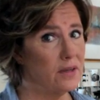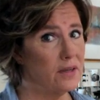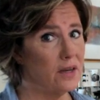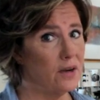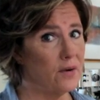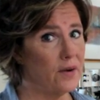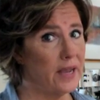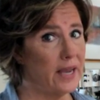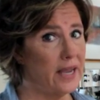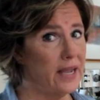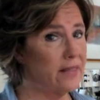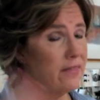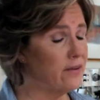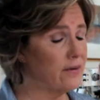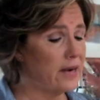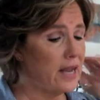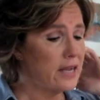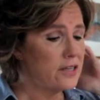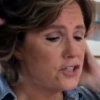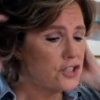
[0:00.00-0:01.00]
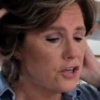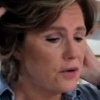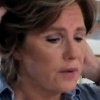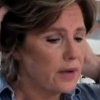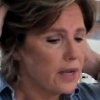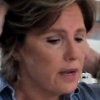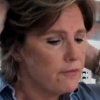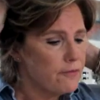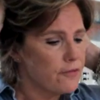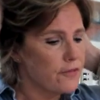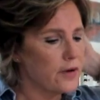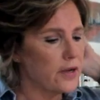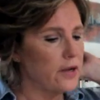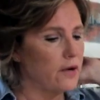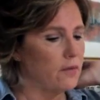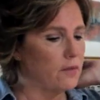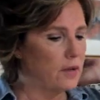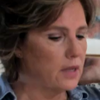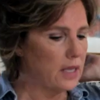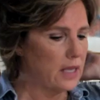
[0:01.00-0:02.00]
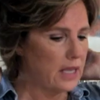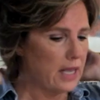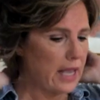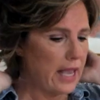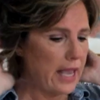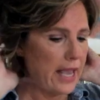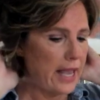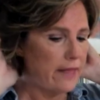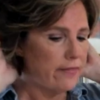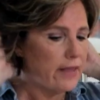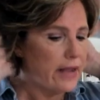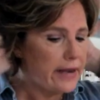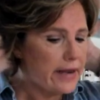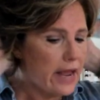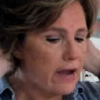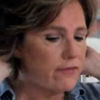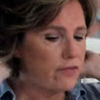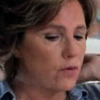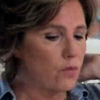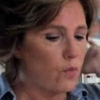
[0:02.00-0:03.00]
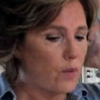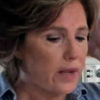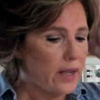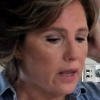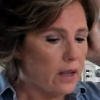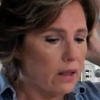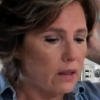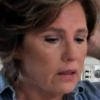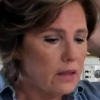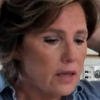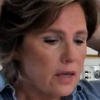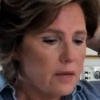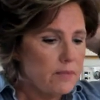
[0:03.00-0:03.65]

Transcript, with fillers: Okay, they're not showing up for you, and they never will.